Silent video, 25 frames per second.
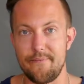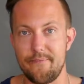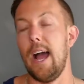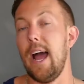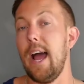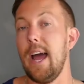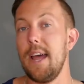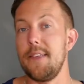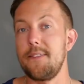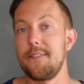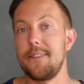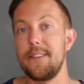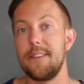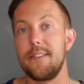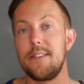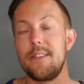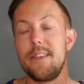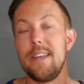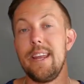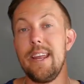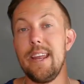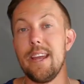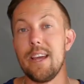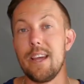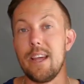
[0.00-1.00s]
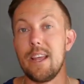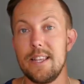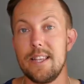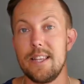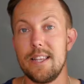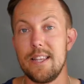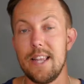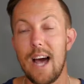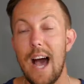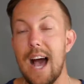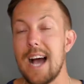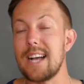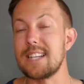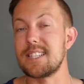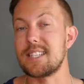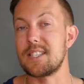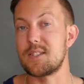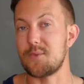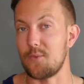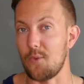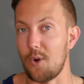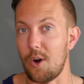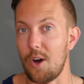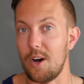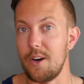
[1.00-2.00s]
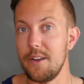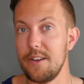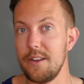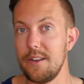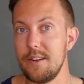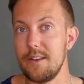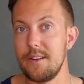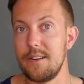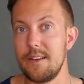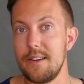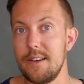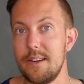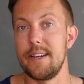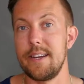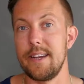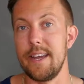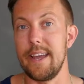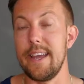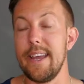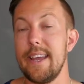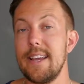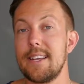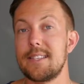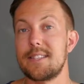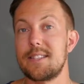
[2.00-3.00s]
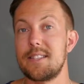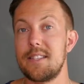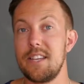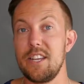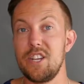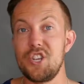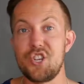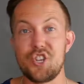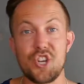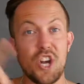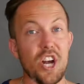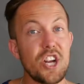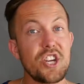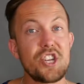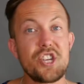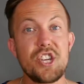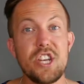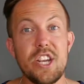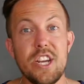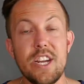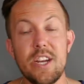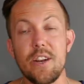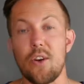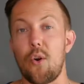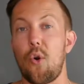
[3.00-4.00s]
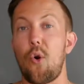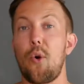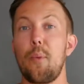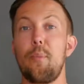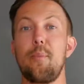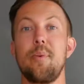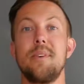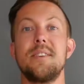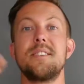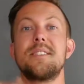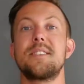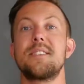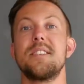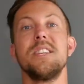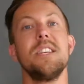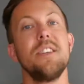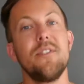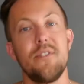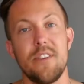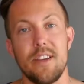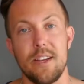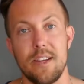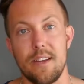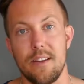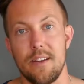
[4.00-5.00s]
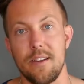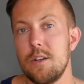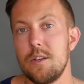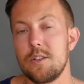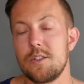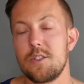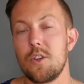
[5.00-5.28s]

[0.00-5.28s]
And the last one is the judging or perceiving.